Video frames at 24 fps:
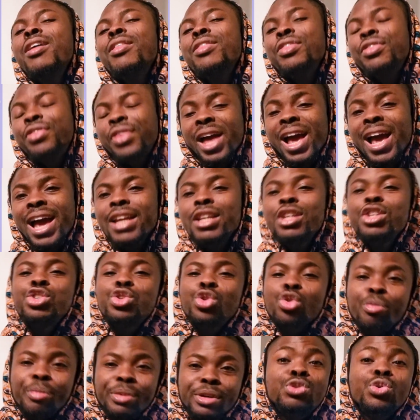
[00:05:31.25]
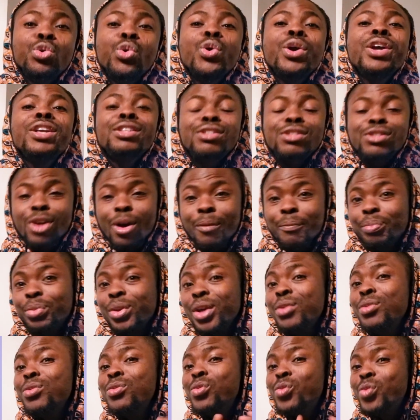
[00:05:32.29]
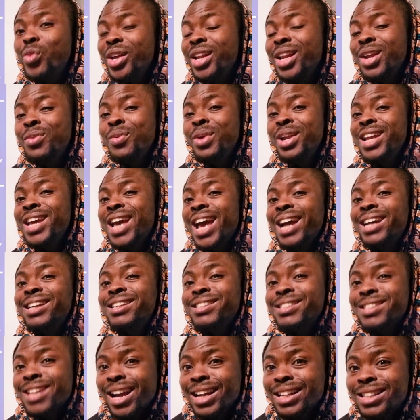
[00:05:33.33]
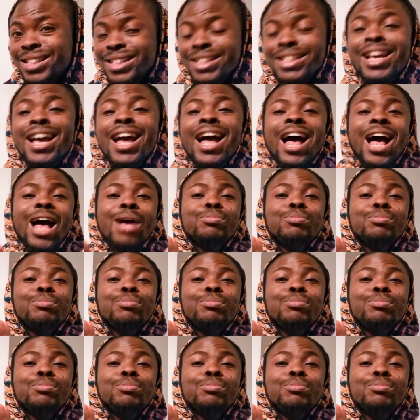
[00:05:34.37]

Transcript: then you'll be doing something really, really exciting.